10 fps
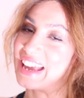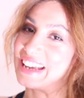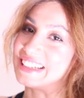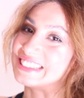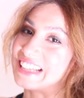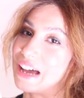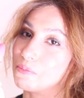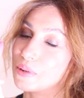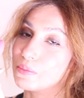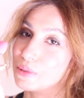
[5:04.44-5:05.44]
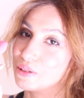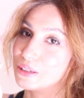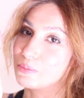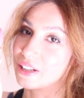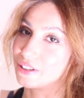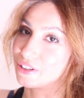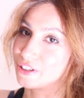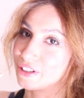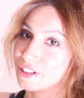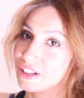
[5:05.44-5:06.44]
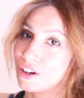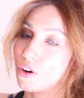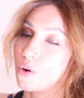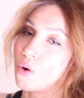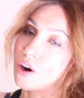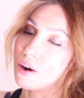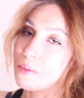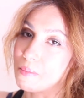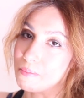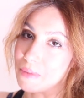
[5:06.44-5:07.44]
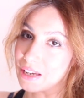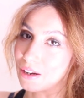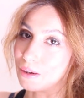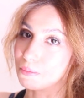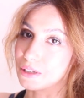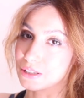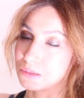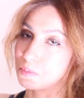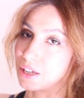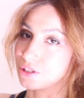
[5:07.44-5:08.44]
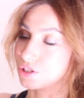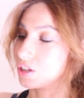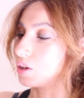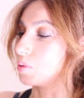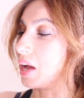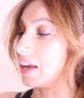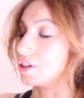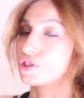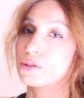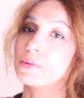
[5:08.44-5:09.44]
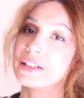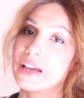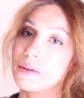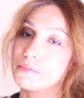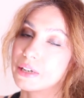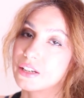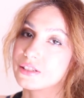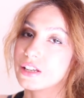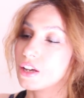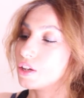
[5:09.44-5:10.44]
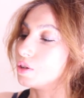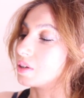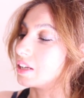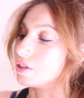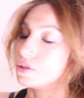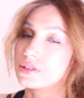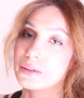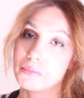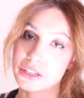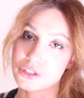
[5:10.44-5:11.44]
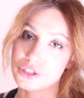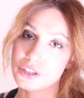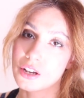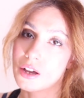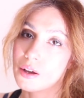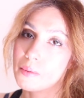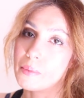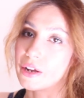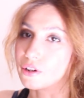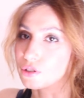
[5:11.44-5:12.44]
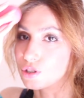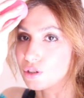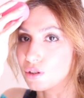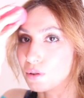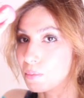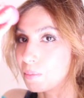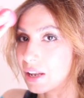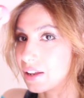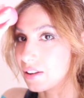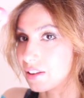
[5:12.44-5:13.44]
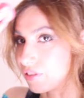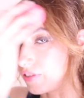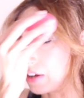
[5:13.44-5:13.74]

a damp beauty blender or makeup sponge. And it should be damp because you can use it much better to blend the